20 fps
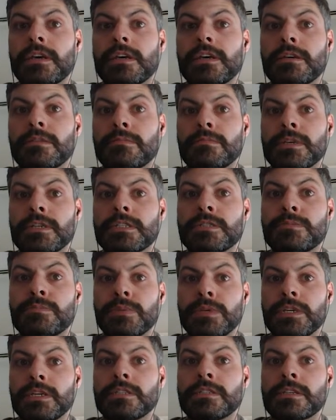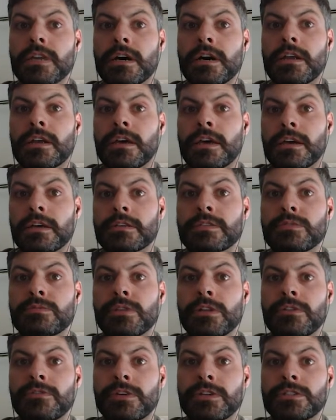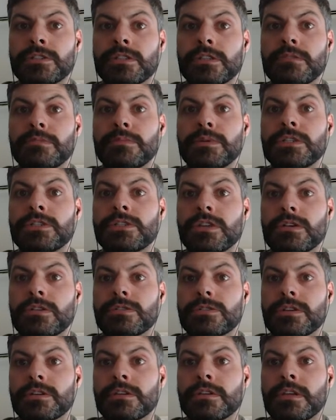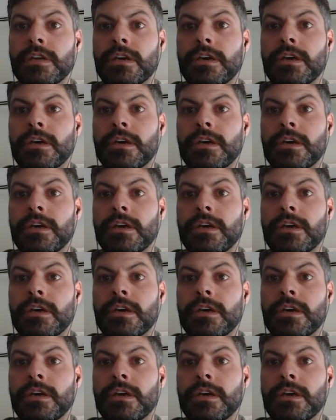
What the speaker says: it means B.x will eventually be chosen.